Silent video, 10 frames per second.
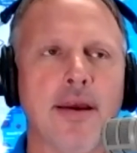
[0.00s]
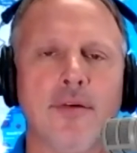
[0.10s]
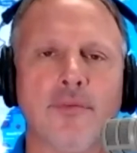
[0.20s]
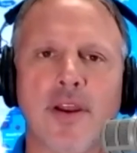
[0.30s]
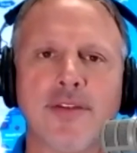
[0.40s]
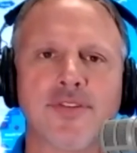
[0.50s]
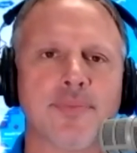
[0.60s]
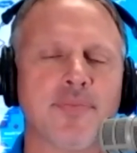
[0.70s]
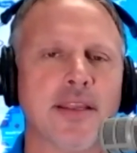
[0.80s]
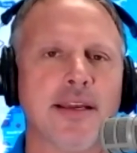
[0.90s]
Friends,
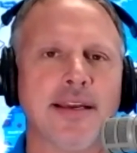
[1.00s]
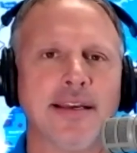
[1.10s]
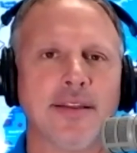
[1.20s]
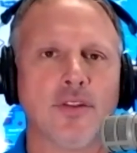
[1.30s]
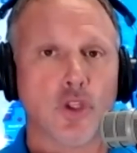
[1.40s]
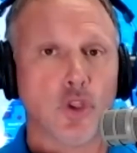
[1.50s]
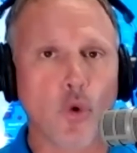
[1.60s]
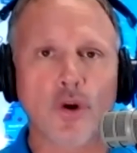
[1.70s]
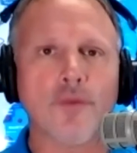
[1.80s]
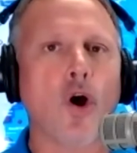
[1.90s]
the
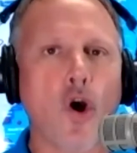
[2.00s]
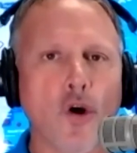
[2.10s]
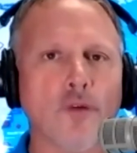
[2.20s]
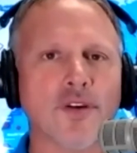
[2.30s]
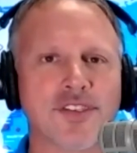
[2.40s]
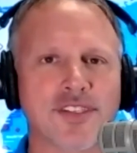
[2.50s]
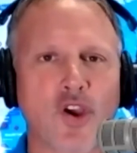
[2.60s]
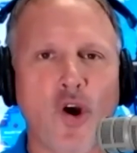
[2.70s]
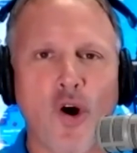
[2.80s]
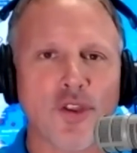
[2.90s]
Lord of the harvest
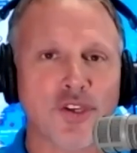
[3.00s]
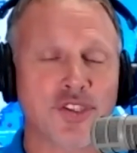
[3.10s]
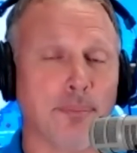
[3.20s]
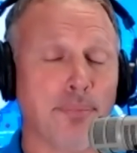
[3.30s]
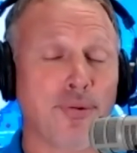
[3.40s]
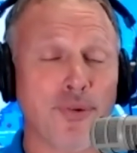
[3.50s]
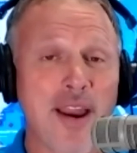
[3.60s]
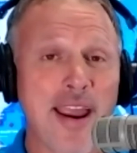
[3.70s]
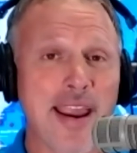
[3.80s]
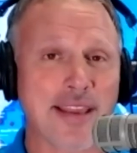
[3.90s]
called us to
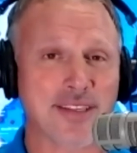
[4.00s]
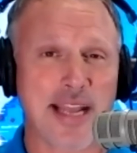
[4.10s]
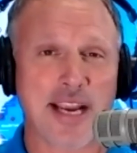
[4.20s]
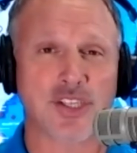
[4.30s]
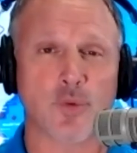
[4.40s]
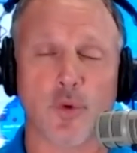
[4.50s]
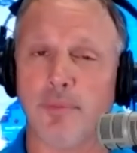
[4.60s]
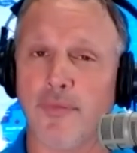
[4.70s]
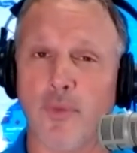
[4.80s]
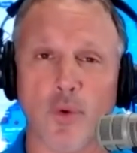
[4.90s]
pray as an action word
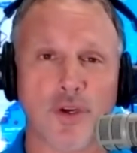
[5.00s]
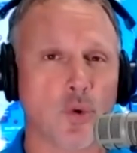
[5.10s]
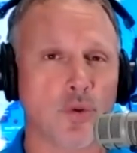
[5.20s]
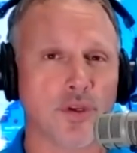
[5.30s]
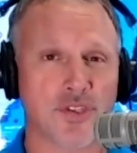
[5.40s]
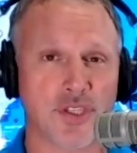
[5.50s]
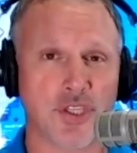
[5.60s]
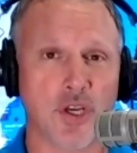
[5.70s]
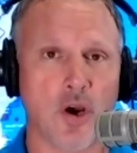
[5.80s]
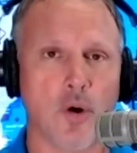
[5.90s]
before he told us to
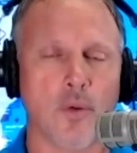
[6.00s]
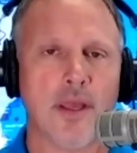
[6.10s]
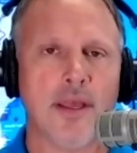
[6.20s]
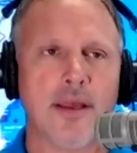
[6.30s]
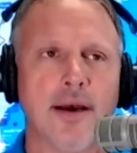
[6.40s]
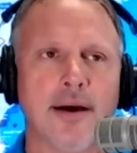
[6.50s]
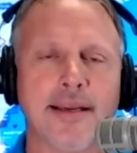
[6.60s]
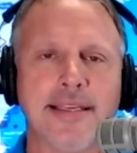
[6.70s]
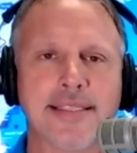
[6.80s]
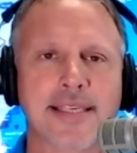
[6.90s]
go.
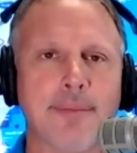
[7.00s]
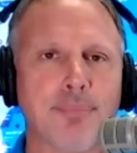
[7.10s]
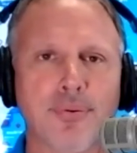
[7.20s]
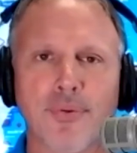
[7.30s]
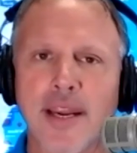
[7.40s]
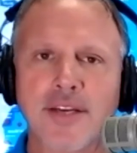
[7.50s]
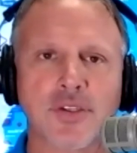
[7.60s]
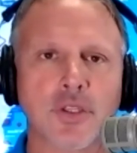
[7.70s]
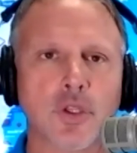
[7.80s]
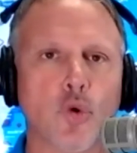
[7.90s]
He said, pray
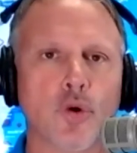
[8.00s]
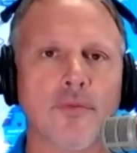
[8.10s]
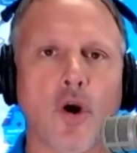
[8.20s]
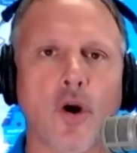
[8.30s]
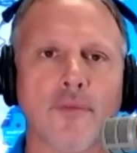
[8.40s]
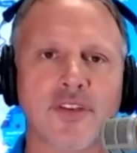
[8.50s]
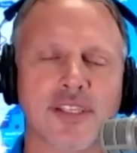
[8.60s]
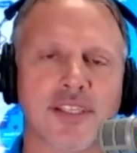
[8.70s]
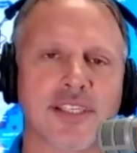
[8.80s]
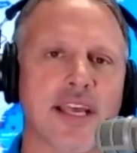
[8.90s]
to the Lord of the harvest
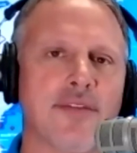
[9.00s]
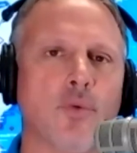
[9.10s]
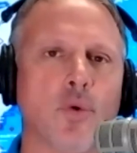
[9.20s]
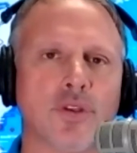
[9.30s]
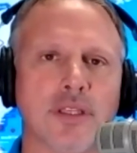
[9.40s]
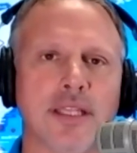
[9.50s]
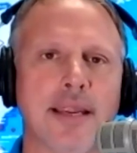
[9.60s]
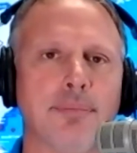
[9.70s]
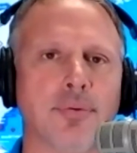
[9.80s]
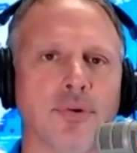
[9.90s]
to send forth
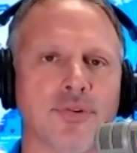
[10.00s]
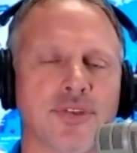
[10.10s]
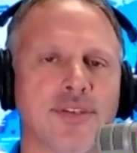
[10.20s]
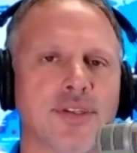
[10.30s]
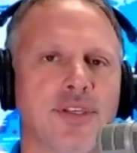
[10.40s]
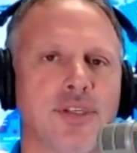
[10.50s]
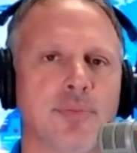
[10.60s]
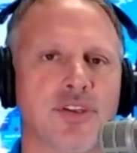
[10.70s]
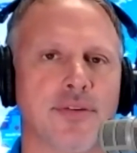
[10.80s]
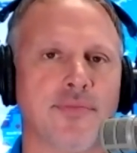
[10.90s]
laborers into these
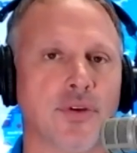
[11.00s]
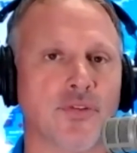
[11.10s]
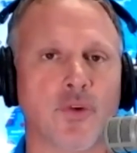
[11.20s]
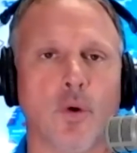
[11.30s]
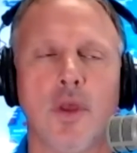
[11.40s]
mission fields. So